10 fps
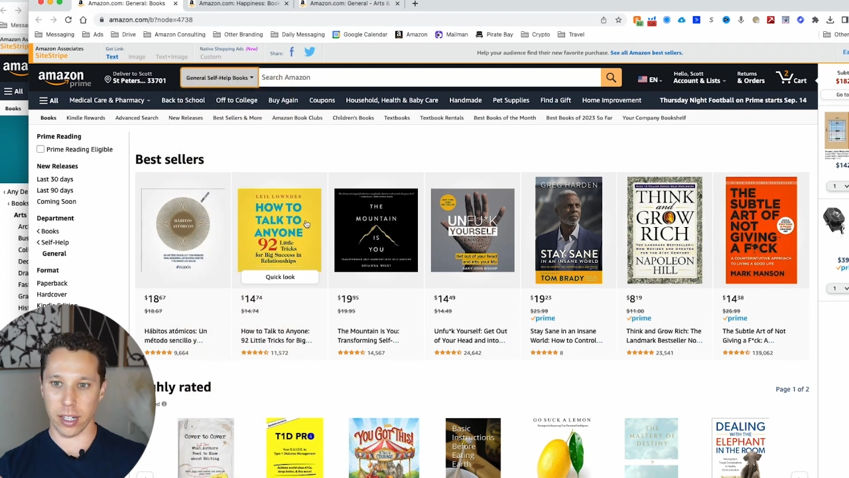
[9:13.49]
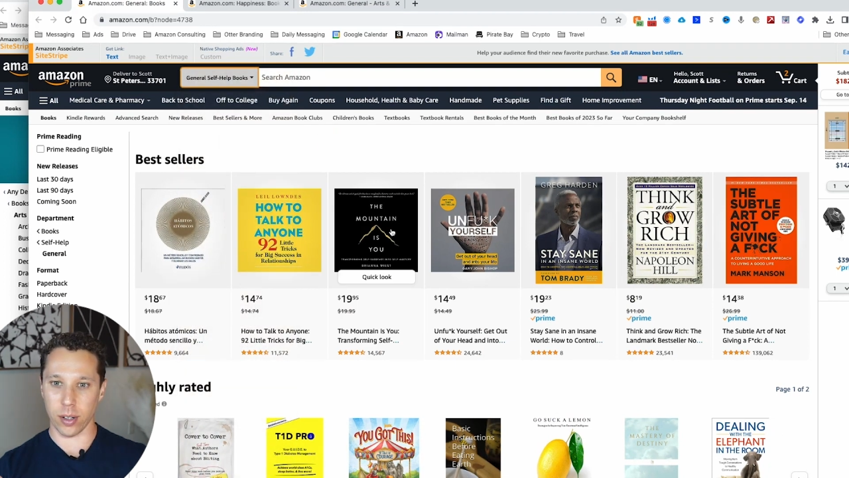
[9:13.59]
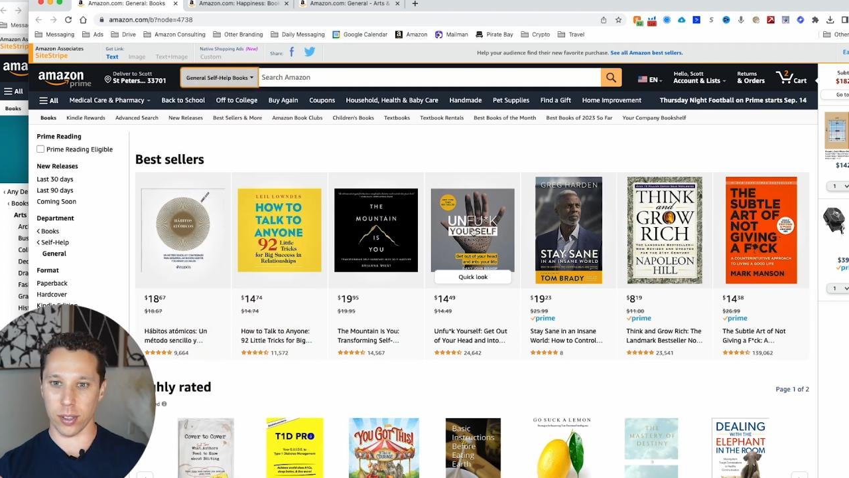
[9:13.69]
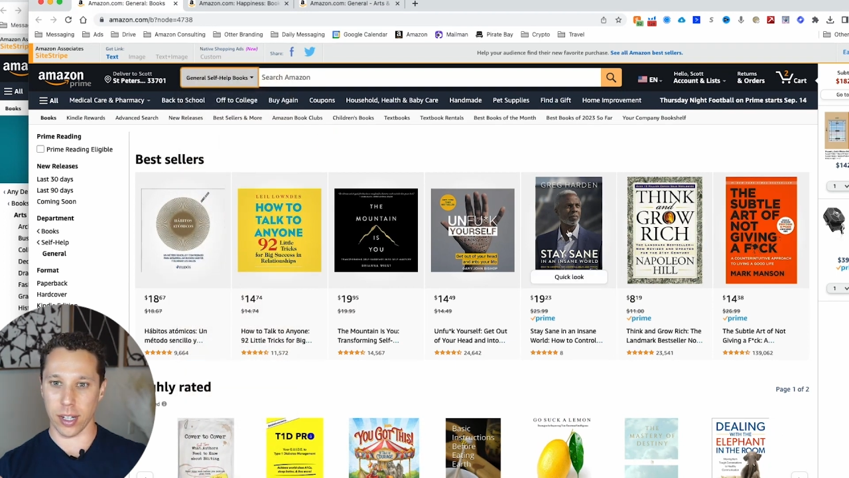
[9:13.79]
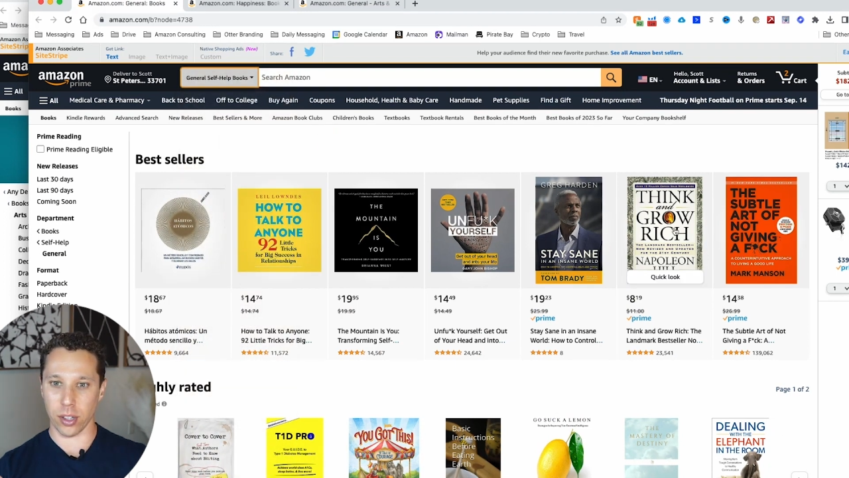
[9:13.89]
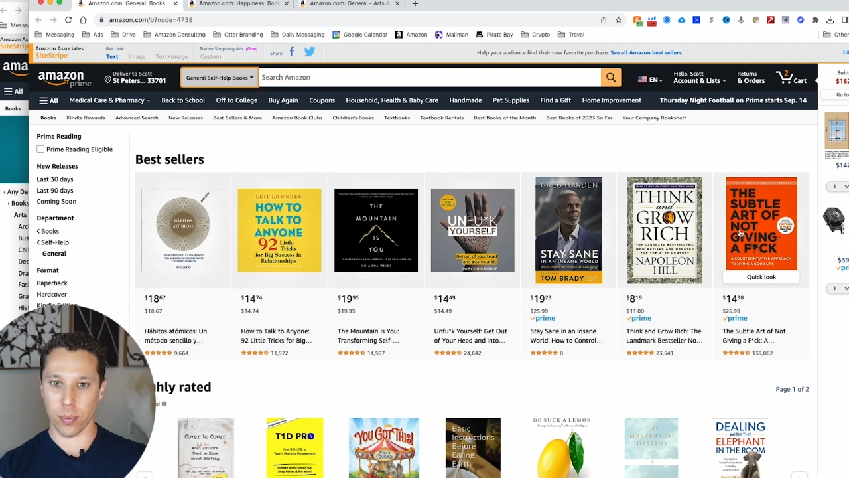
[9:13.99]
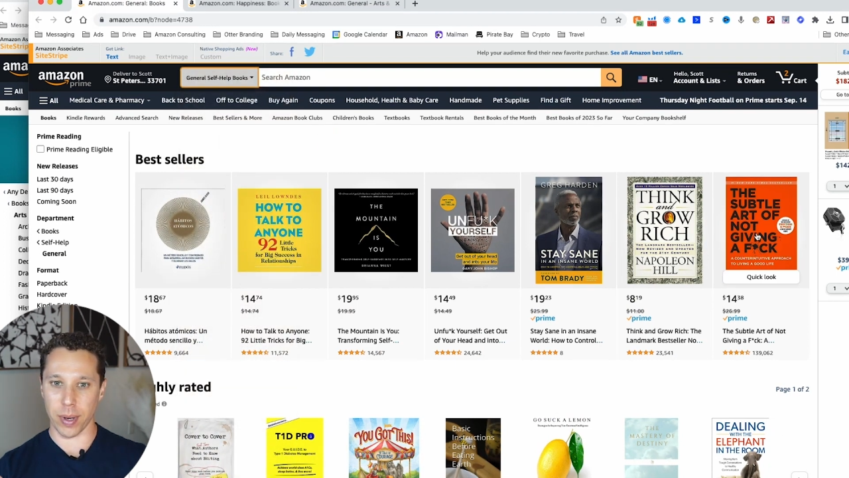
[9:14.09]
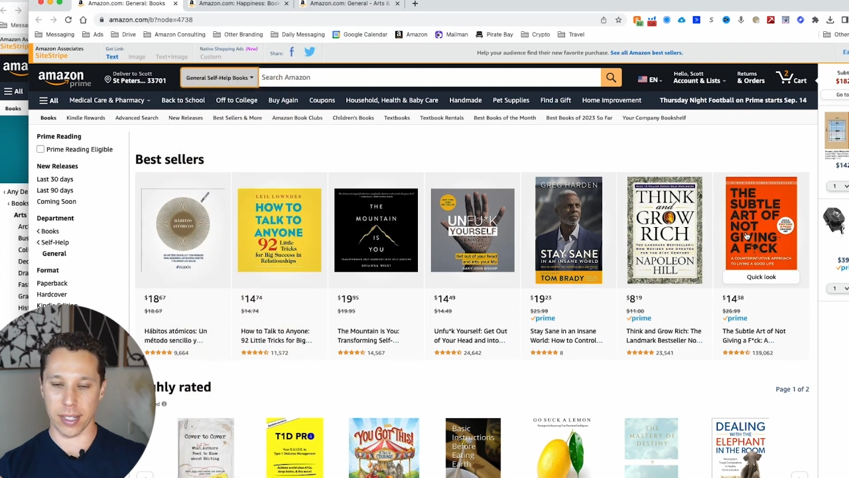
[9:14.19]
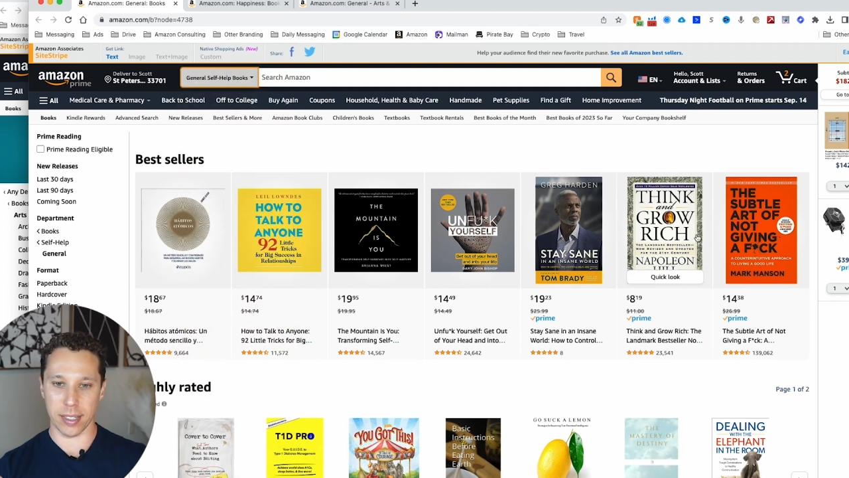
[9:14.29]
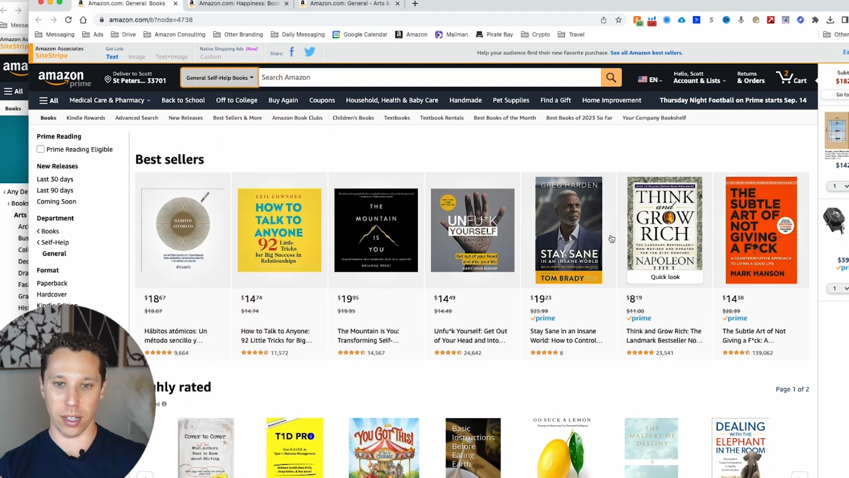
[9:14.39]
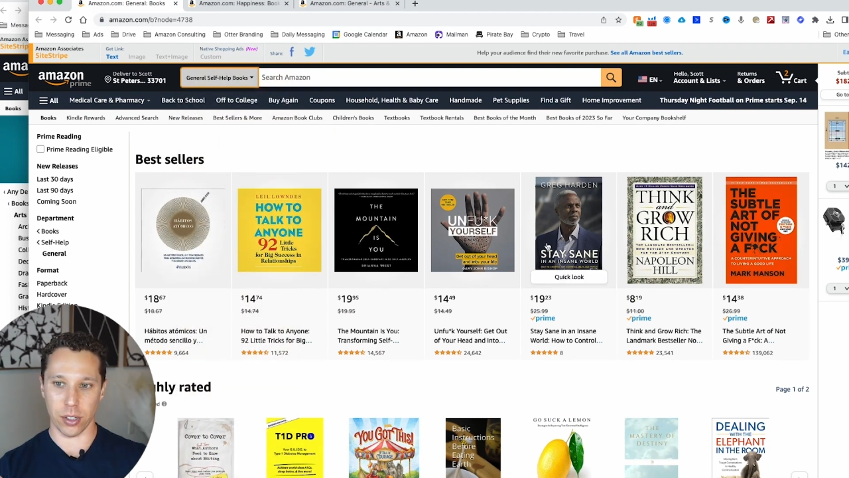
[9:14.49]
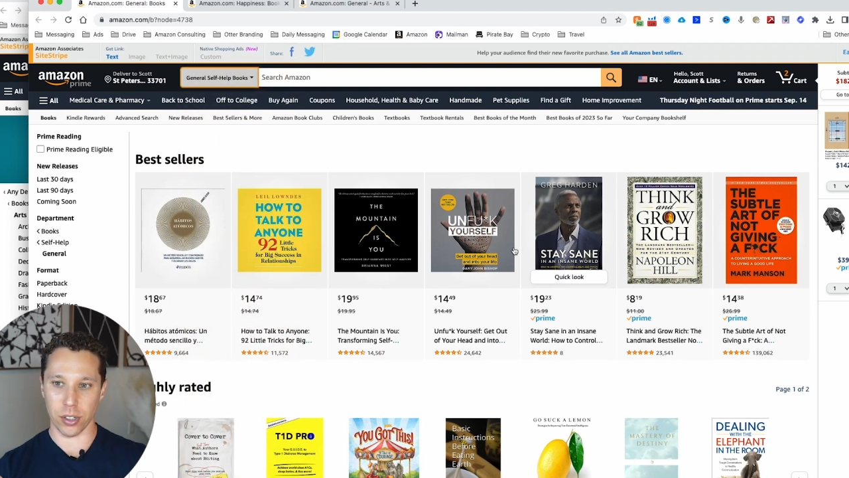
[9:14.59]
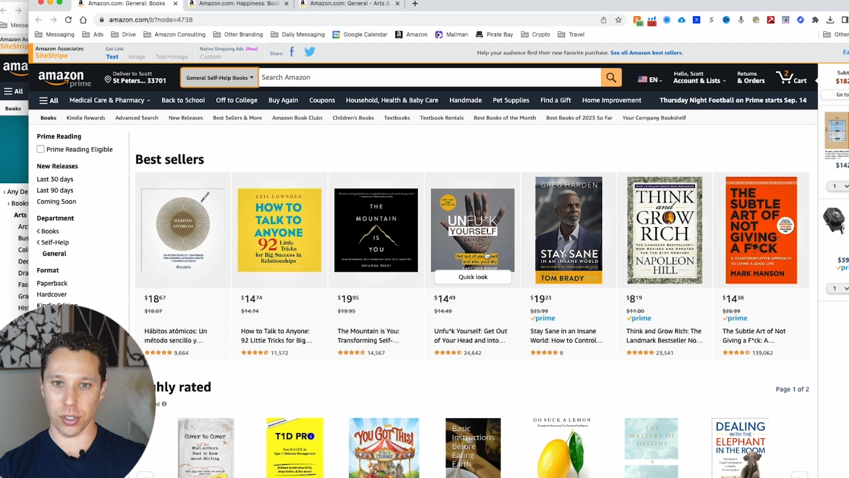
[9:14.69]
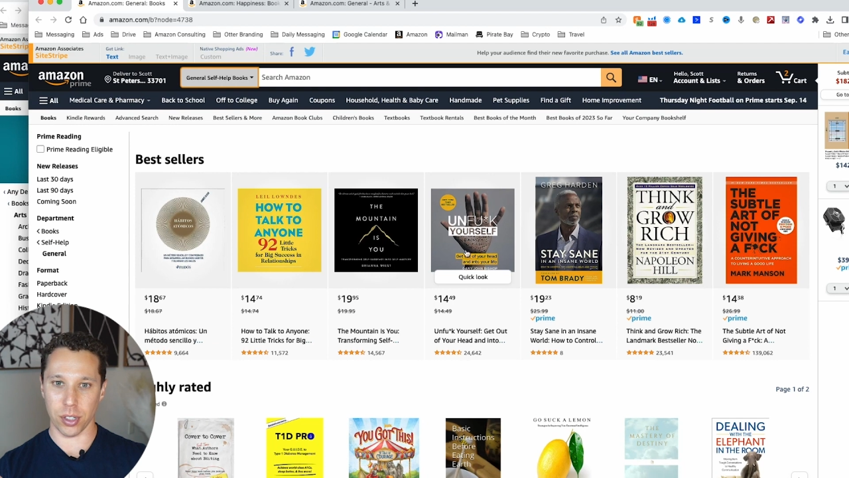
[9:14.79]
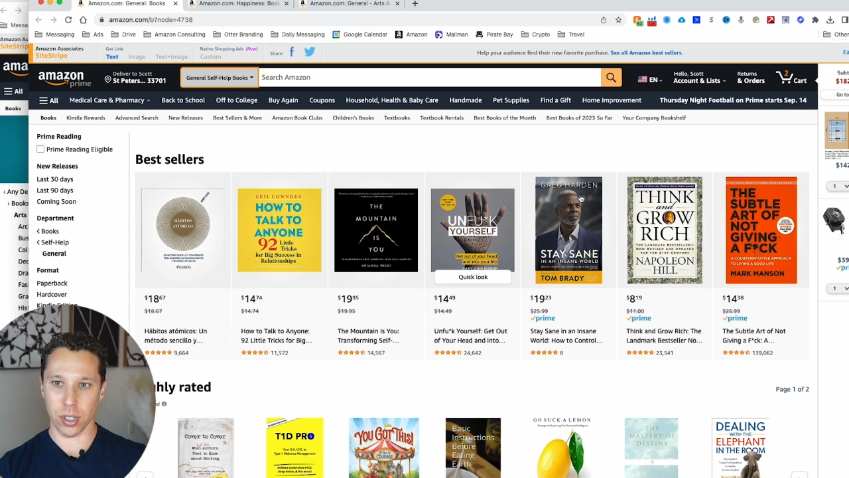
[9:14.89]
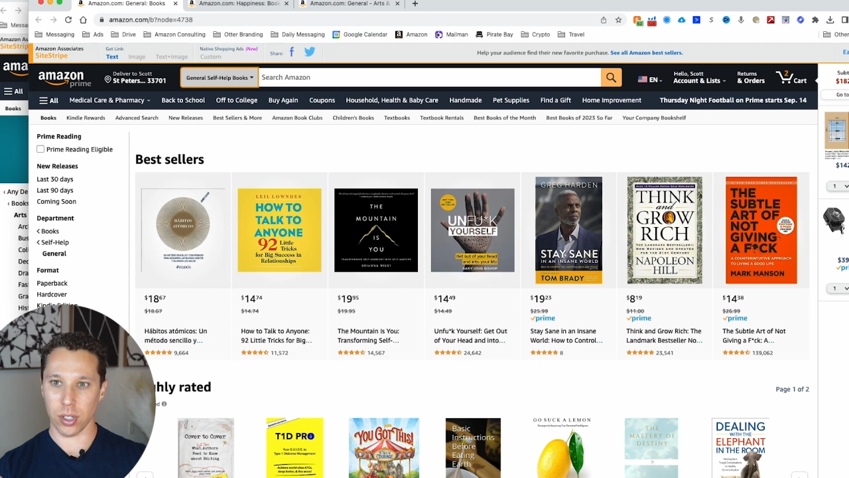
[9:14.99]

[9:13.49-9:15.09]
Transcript: here's other bestsellers.